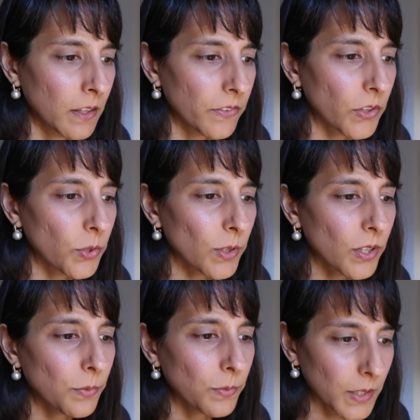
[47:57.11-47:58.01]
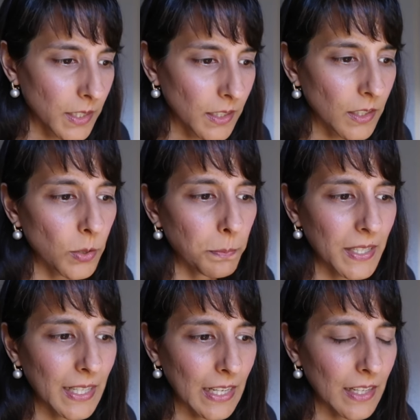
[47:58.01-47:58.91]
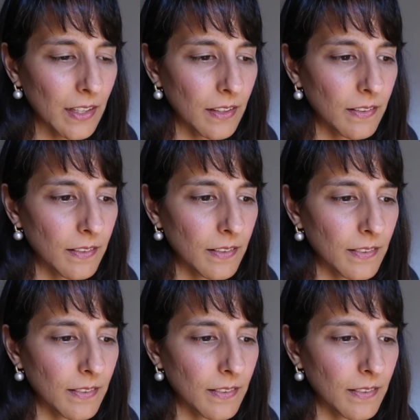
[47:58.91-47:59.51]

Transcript: So your career could be getting